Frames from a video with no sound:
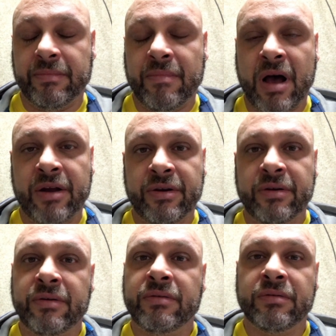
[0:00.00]

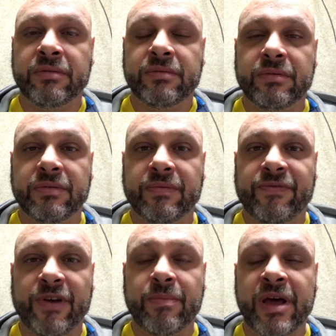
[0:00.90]
modern
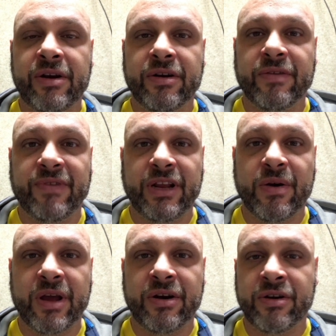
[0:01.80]
film editor,
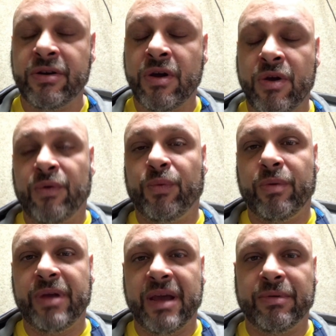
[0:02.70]
video editor
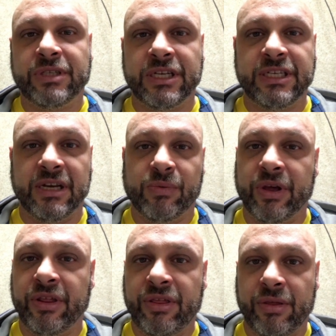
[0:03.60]
will be able to deal
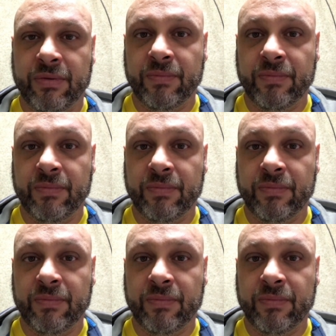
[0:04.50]
with